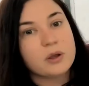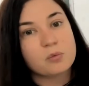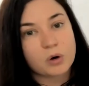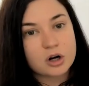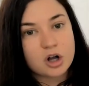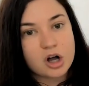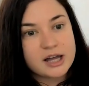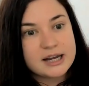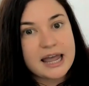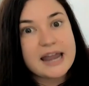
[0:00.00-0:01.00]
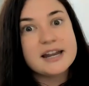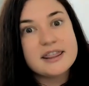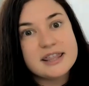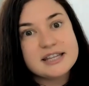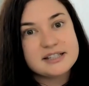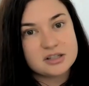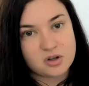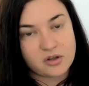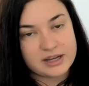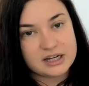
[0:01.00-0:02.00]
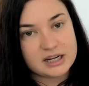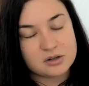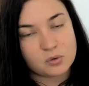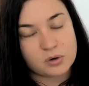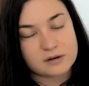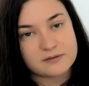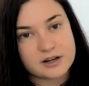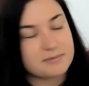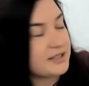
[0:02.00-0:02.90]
we work on, and this is all they need in order for their